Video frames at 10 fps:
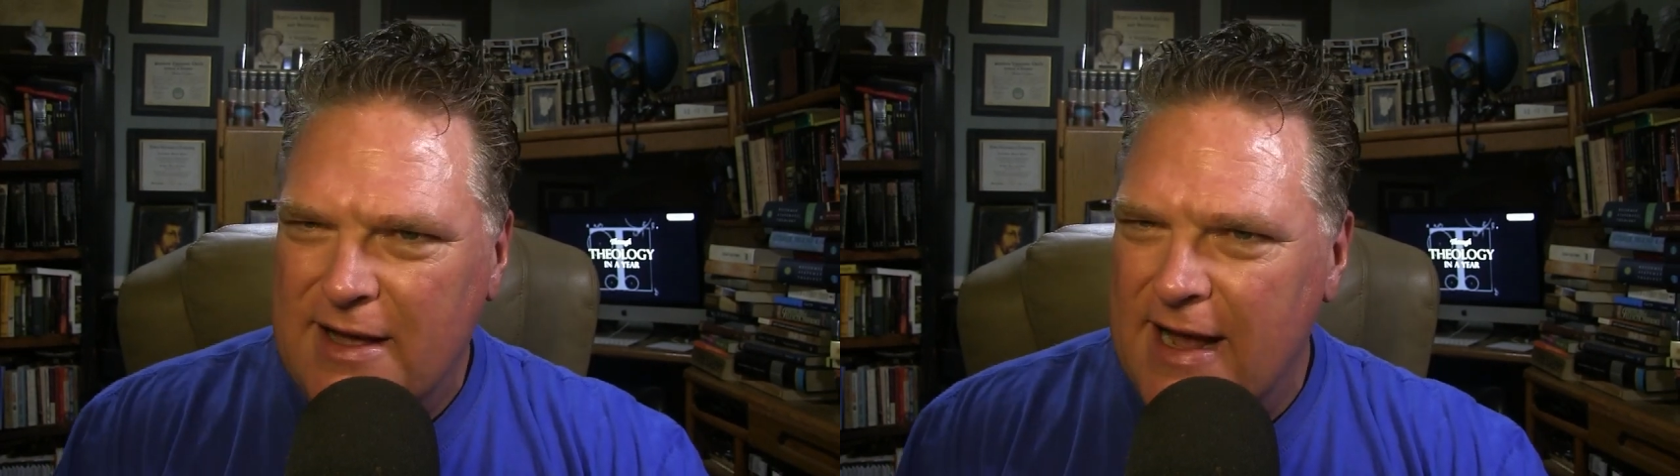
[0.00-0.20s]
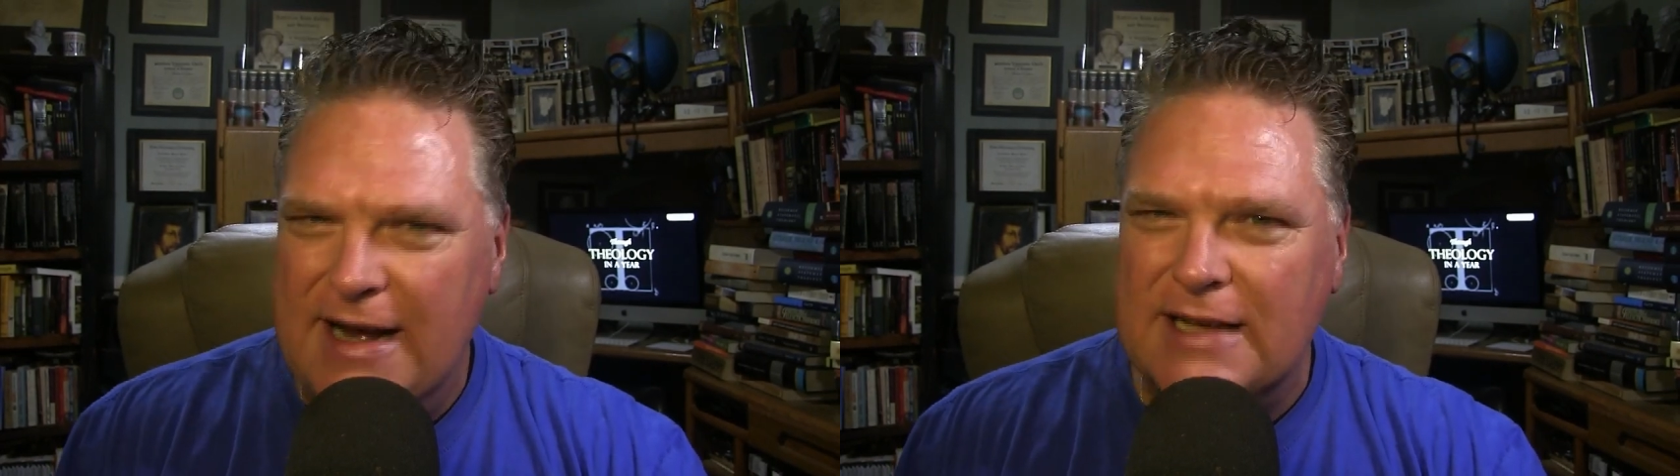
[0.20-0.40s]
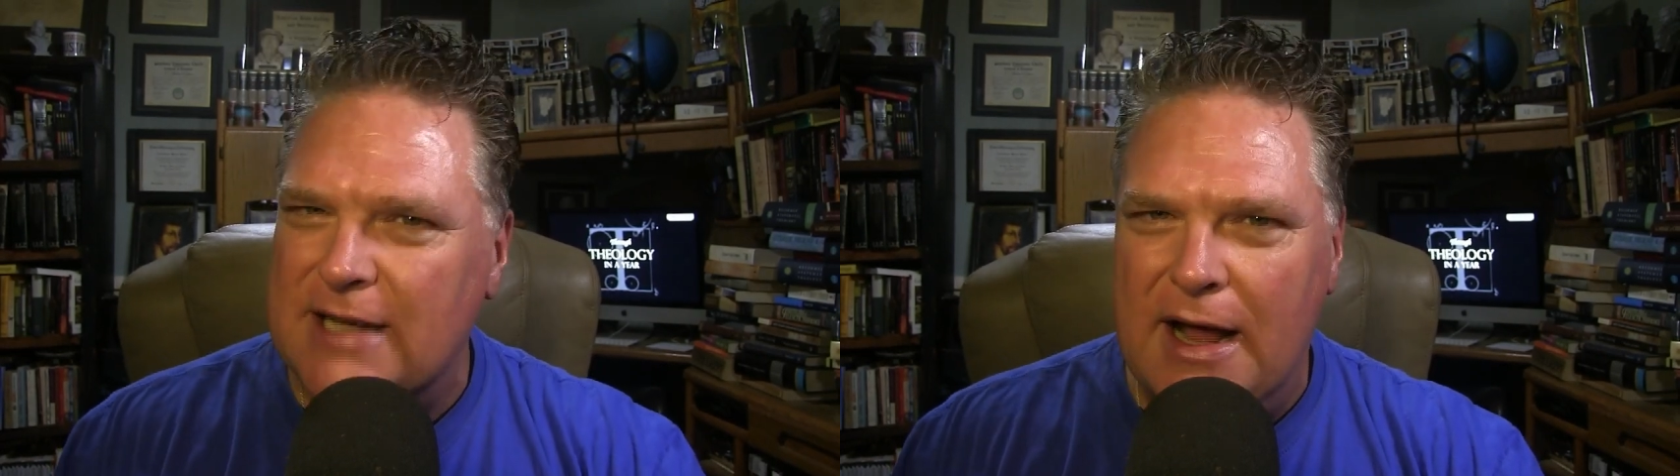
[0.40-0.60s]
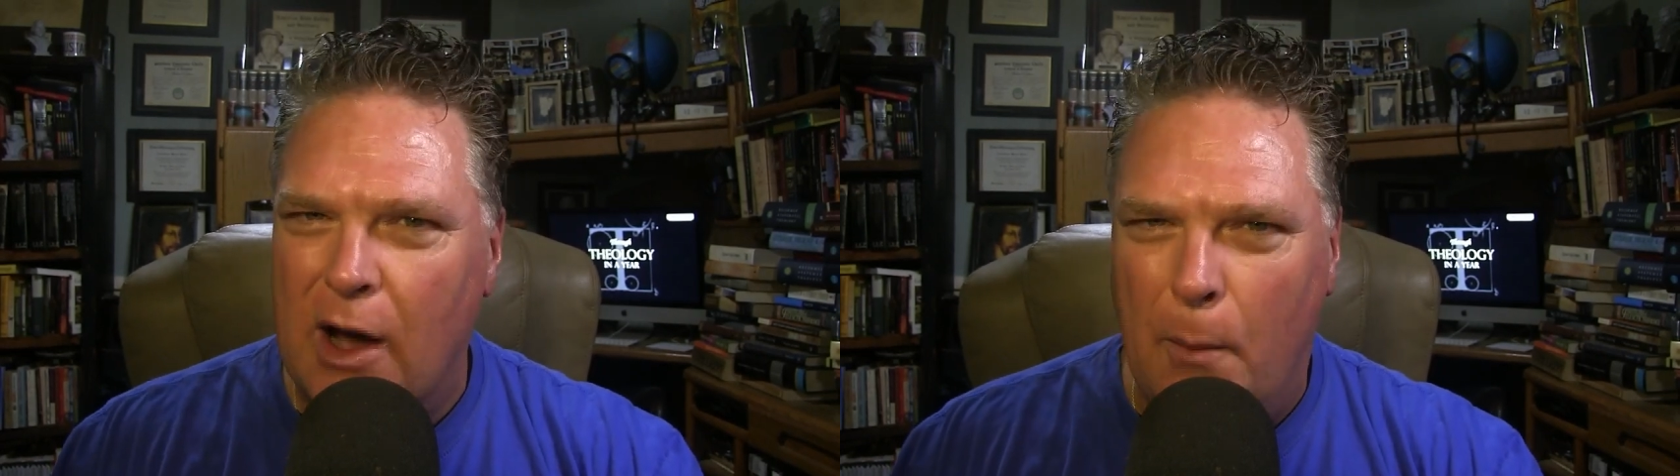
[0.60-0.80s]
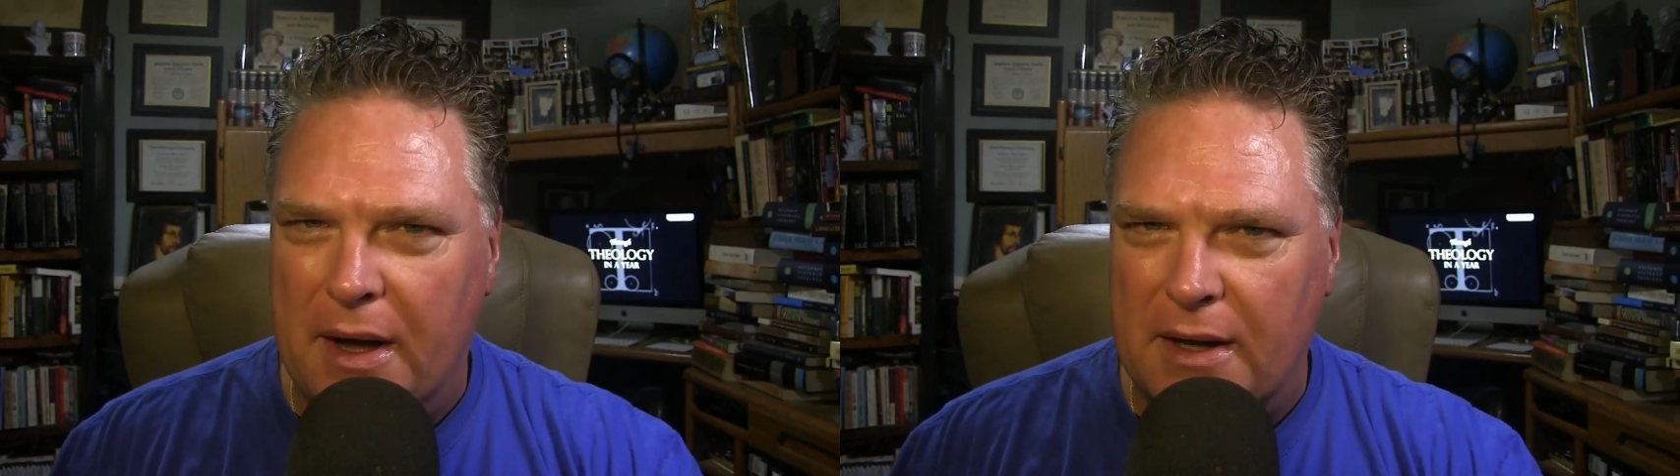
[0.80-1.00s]
it doesn't
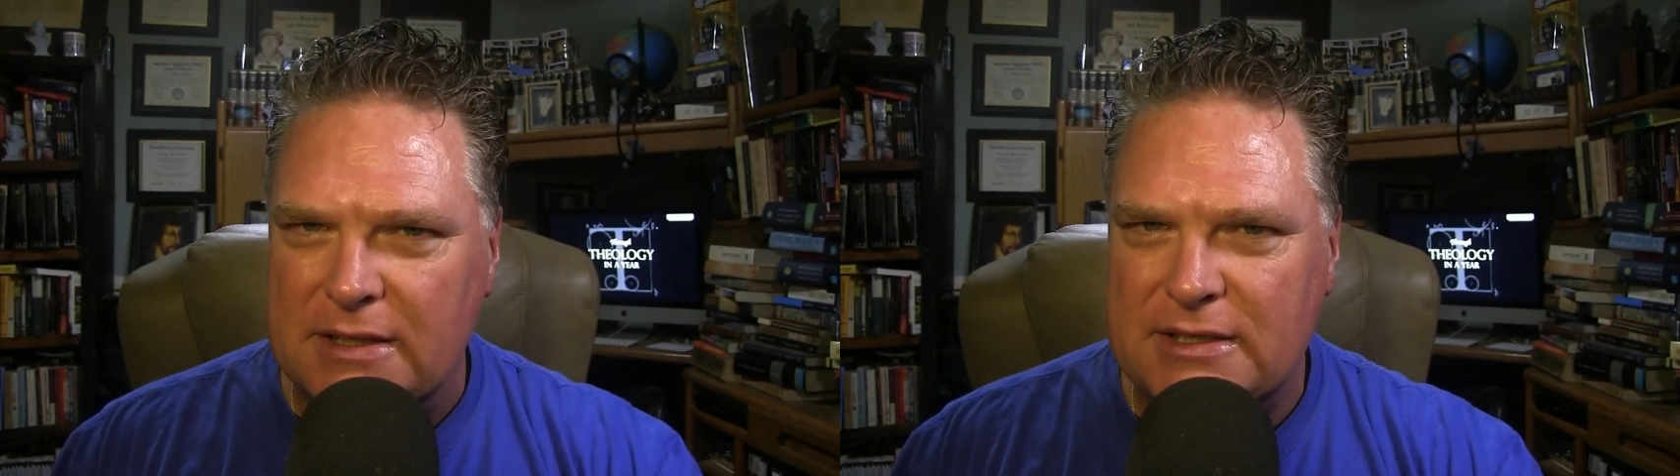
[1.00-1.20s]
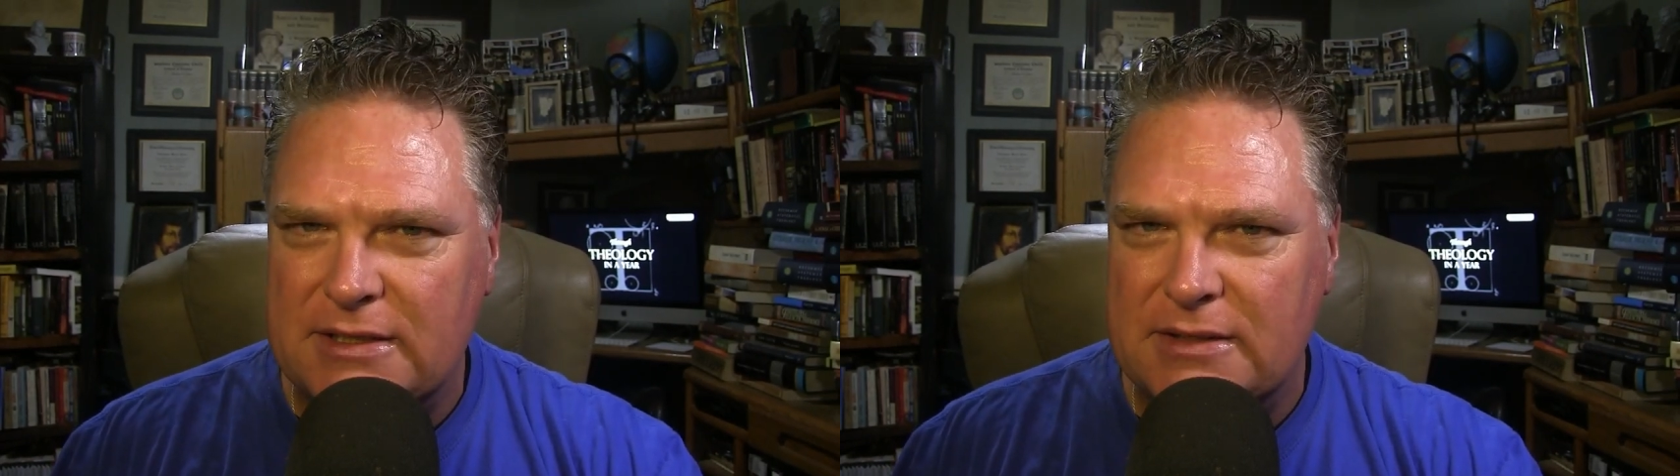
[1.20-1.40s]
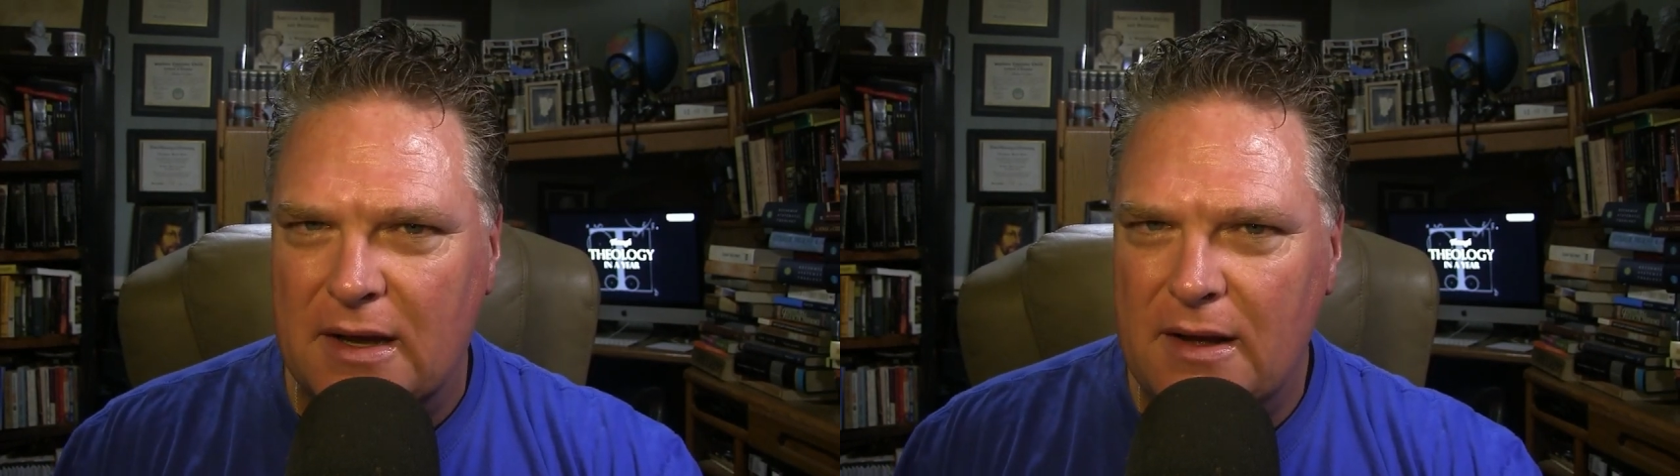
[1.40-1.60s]
help us.